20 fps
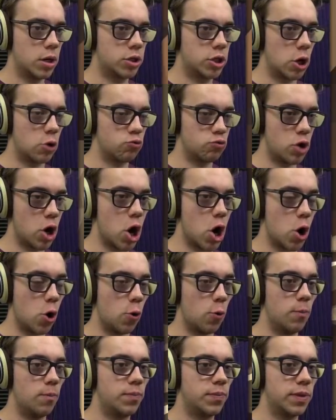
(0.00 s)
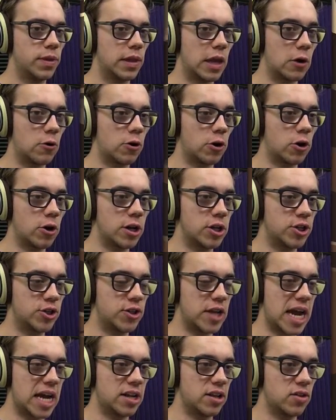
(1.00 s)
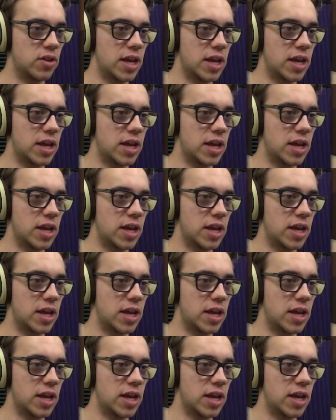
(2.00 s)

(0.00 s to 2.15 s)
Don't know. They literally just added